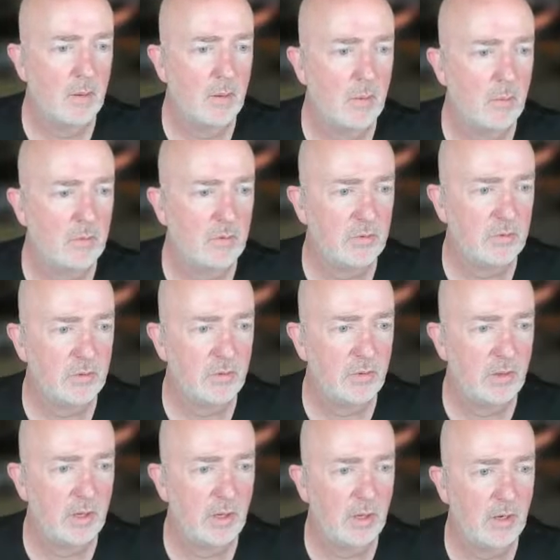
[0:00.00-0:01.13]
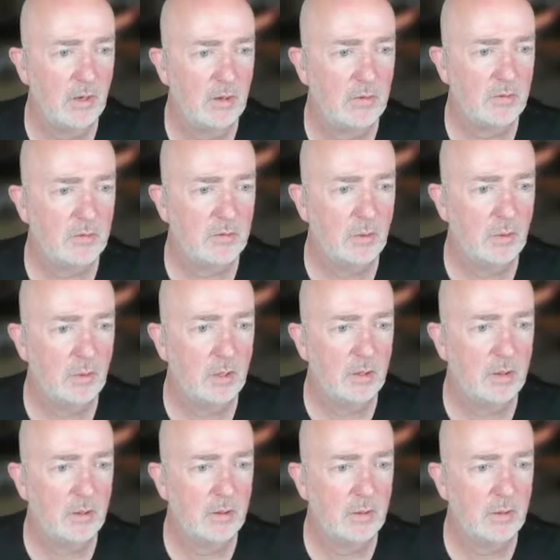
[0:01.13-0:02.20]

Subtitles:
Which isn't there. Let's go out and